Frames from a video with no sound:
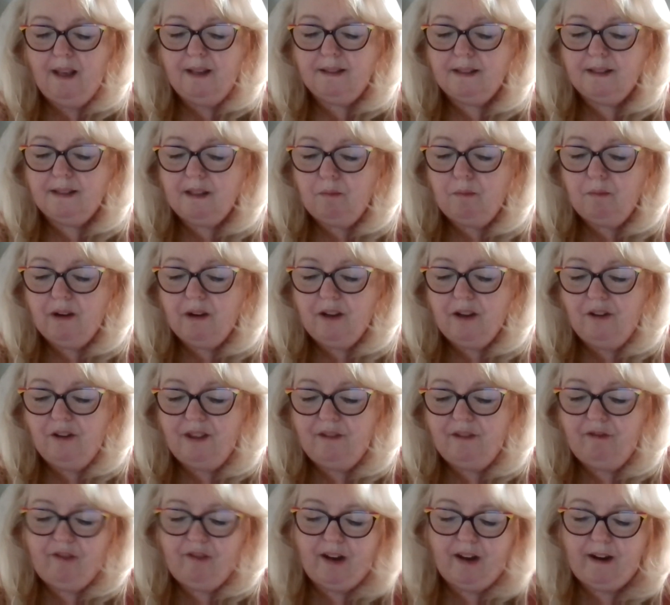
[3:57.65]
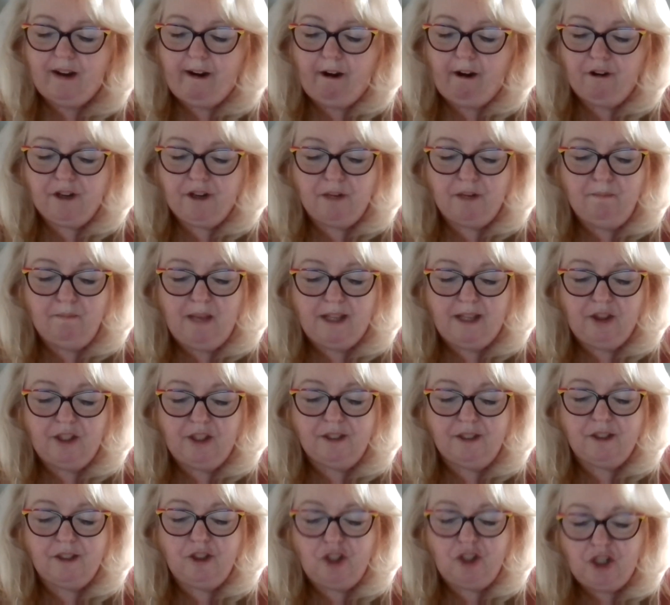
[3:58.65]
simmering on the fire to make
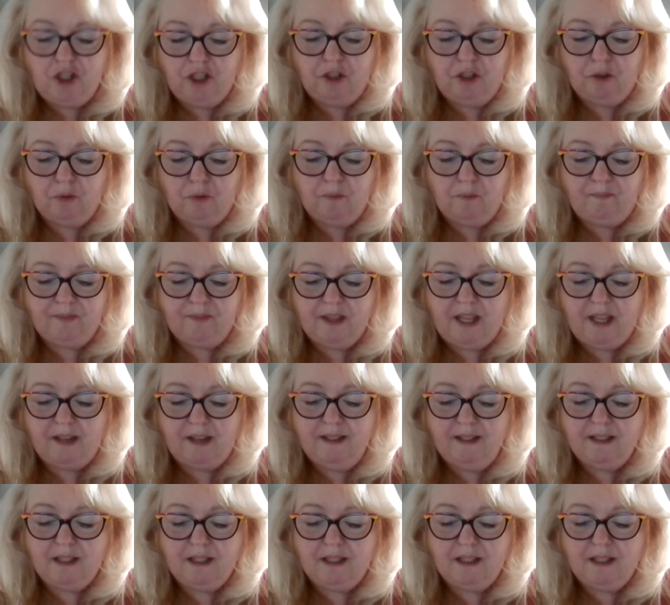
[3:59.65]
the stew that